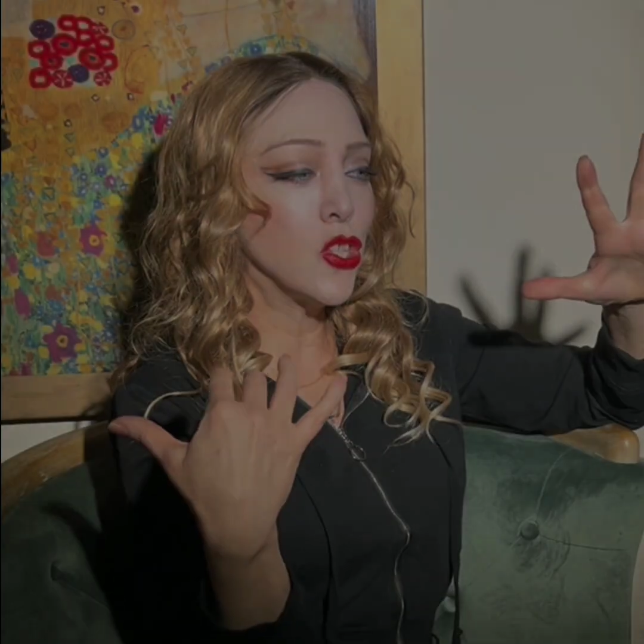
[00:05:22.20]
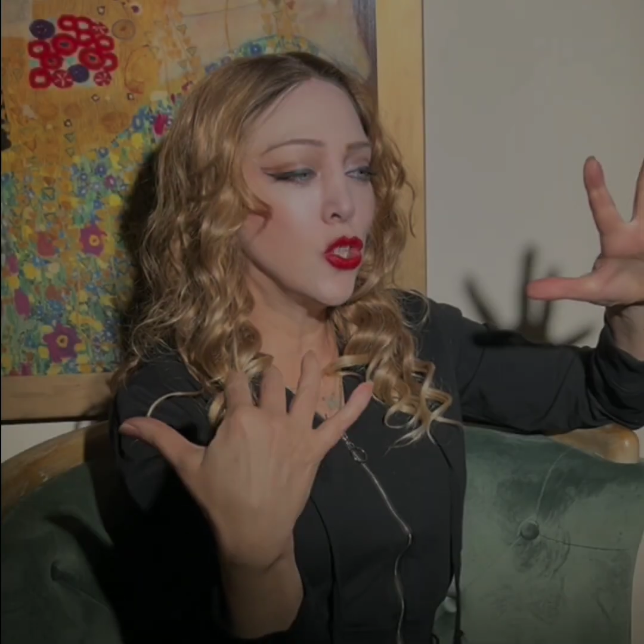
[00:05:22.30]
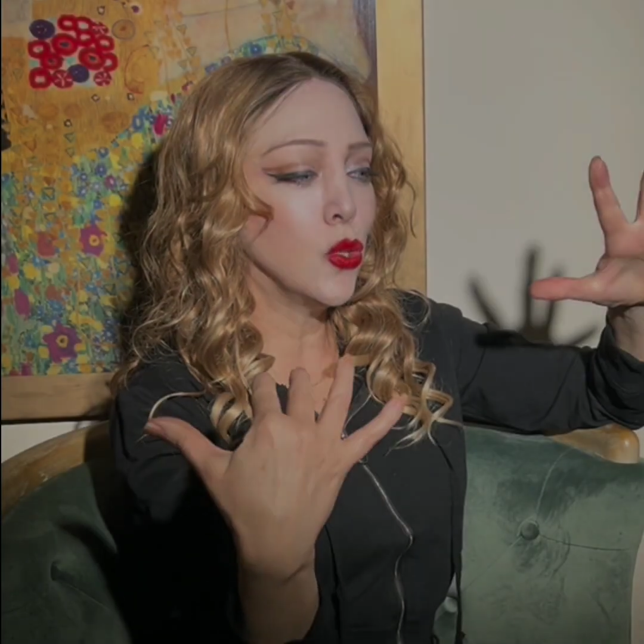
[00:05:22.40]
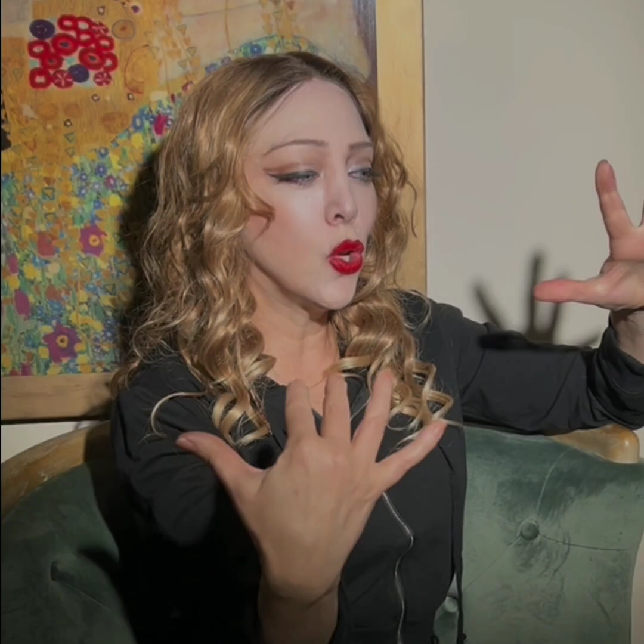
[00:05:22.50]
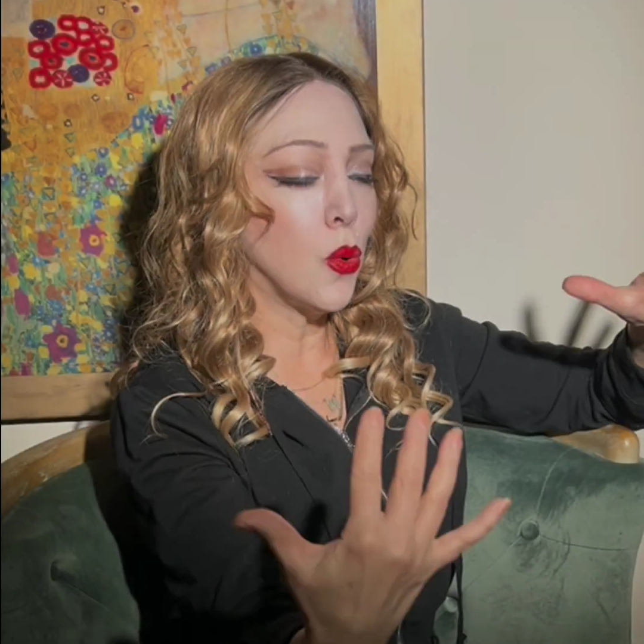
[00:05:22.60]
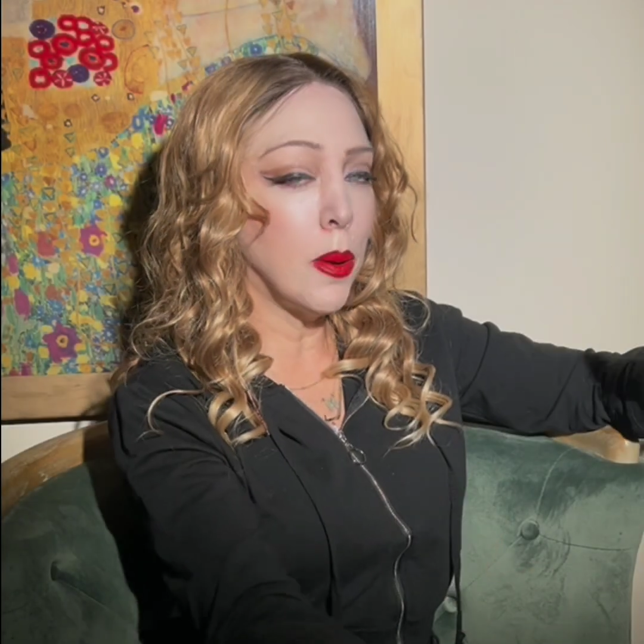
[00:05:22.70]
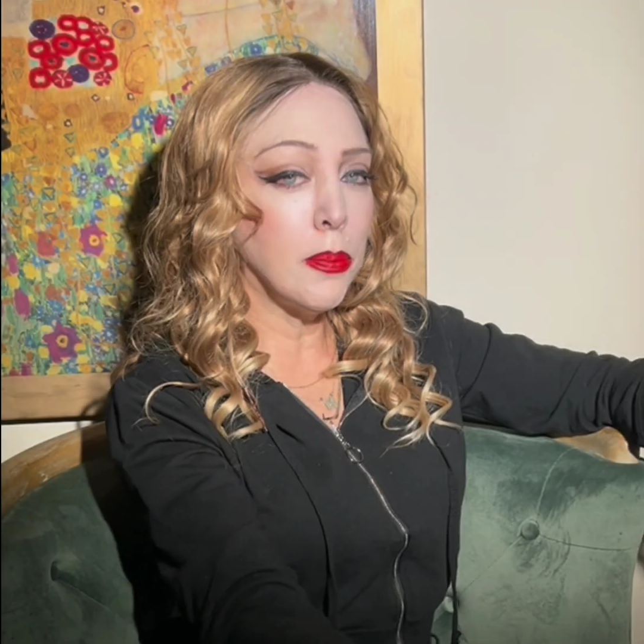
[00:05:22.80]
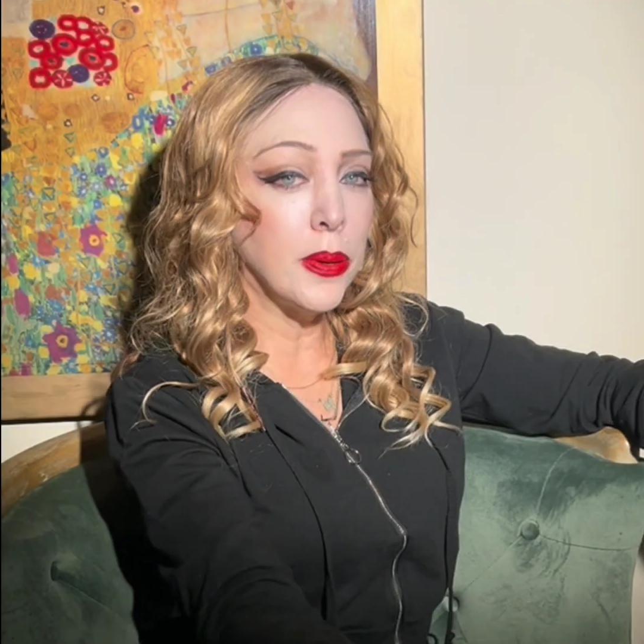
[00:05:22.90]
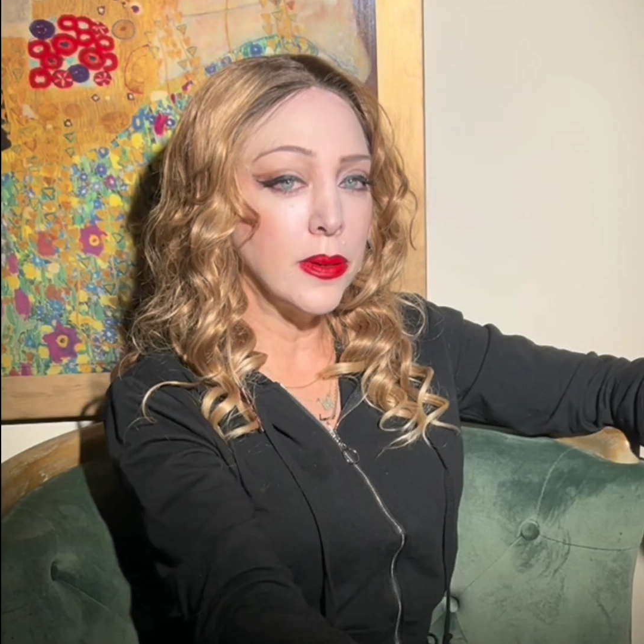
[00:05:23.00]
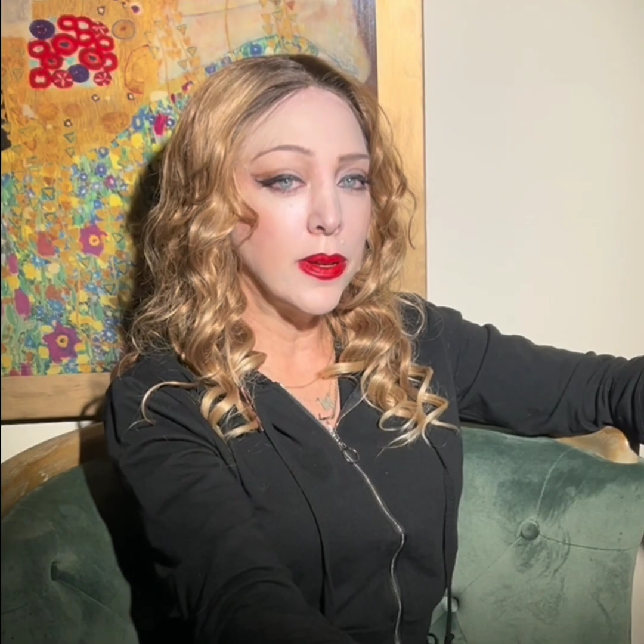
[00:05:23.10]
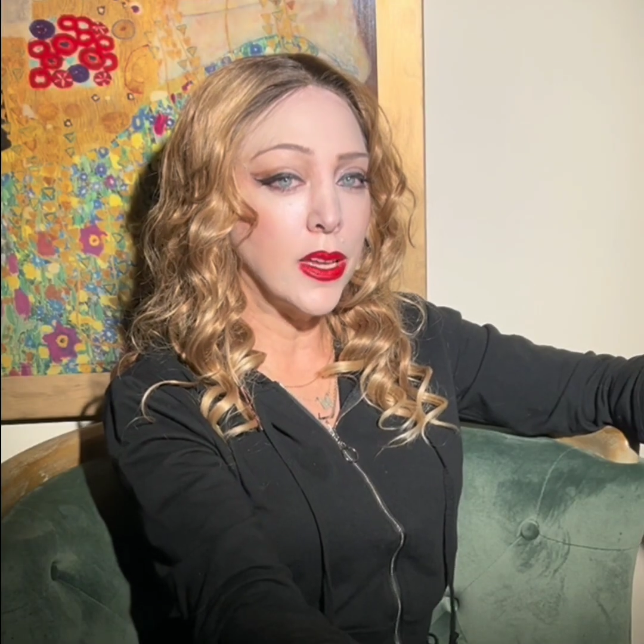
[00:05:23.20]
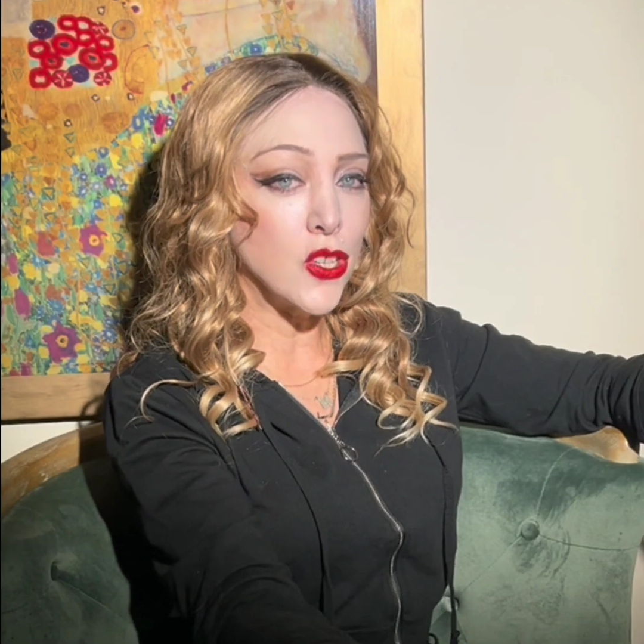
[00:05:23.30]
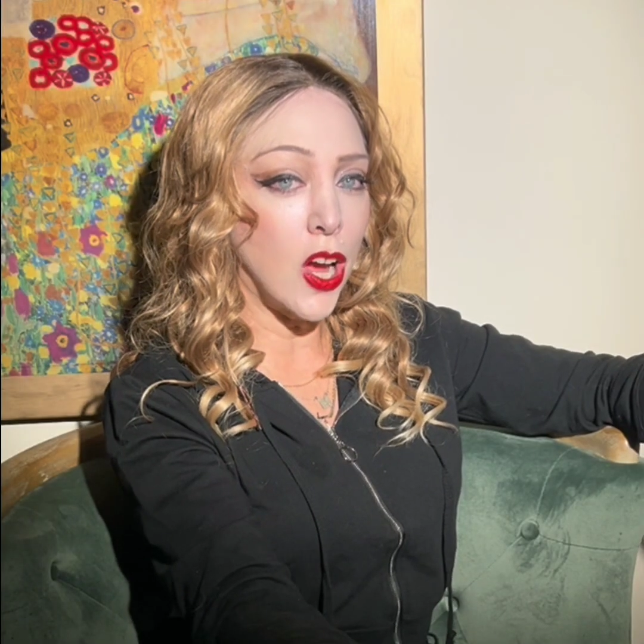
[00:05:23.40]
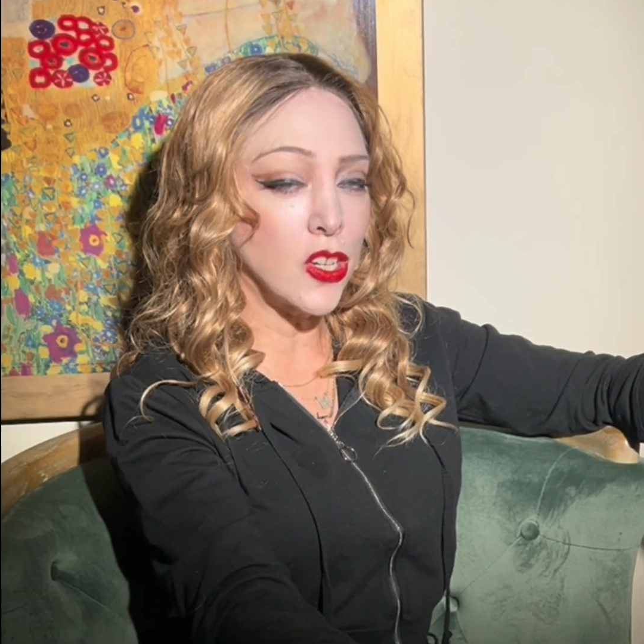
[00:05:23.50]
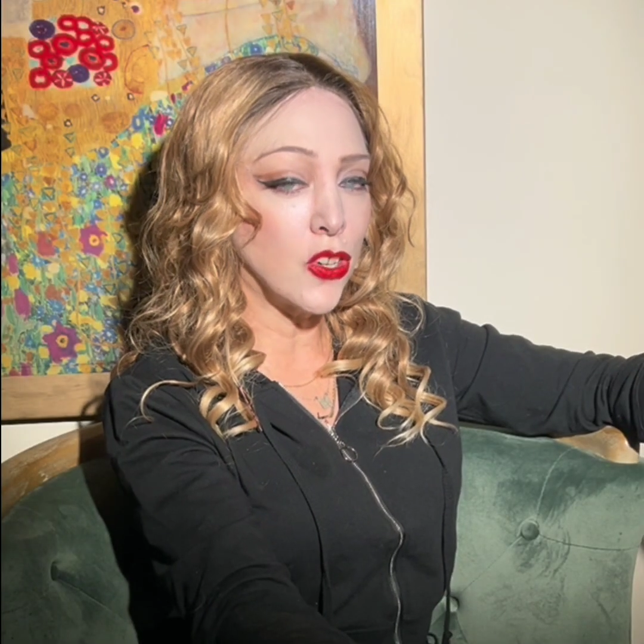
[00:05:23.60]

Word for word: to go up and talk